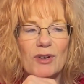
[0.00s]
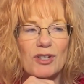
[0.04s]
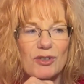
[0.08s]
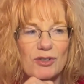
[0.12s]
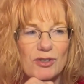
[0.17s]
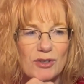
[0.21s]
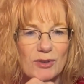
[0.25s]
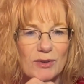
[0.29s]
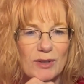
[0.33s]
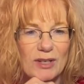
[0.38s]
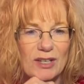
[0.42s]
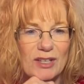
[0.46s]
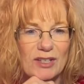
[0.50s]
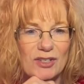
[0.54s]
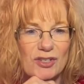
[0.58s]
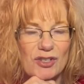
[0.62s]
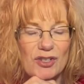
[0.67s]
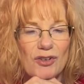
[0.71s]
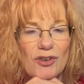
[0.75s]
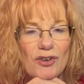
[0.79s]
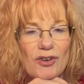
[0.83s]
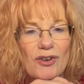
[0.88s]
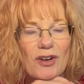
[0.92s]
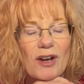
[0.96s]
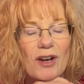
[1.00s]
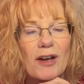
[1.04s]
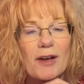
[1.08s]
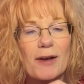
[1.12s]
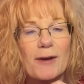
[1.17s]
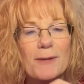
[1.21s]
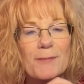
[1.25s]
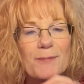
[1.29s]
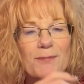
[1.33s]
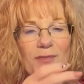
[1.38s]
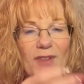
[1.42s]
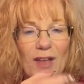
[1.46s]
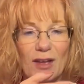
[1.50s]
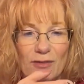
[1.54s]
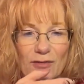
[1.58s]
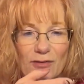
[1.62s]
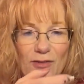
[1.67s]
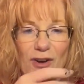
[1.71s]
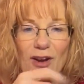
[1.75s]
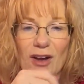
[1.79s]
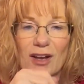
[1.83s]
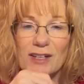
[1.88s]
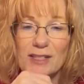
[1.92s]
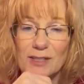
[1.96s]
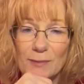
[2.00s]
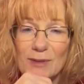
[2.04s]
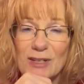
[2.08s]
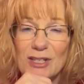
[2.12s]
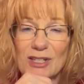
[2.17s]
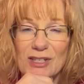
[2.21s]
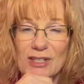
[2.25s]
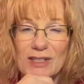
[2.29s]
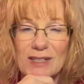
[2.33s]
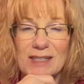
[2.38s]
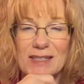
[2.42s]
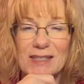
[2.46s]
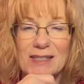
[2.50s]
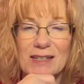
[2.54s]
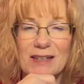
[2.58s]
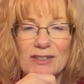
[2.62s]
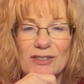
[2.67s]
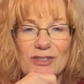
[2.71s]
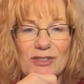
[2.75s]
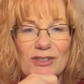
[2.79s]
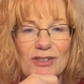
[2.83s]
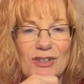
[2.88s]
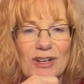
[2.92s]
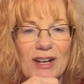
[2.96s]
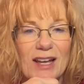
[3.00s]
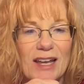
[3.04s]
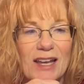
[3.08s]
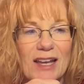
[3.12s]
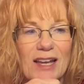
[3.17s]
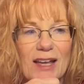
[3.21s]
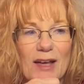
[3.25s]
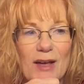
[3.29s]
you're doing is I forgot to mention this yesterday,